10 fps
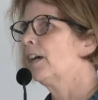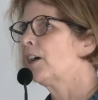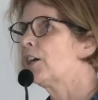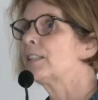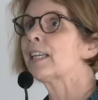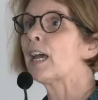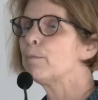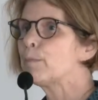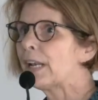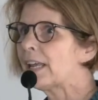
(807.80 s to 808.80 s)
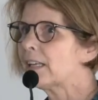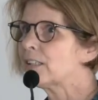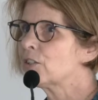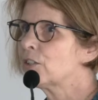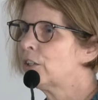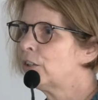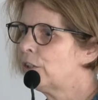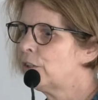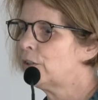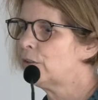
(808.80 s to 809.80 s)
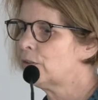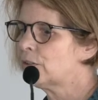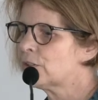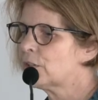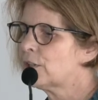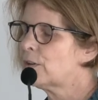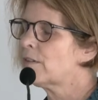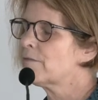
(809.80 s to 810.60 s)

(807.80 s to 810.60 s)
templates to use to